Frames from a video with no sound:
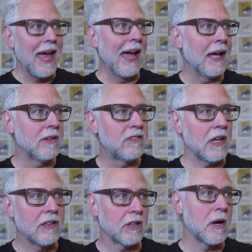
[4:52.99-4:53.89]
and
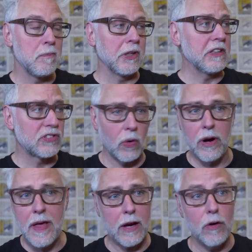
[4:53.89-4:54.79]
it's a complete
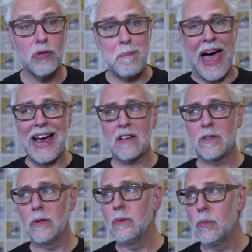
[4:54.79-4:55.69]
story that goes back
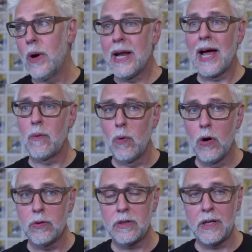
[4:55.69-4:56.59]
to when I
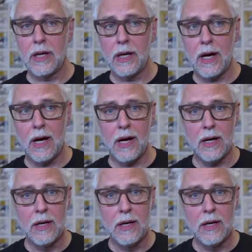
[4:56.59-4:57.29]
wrote the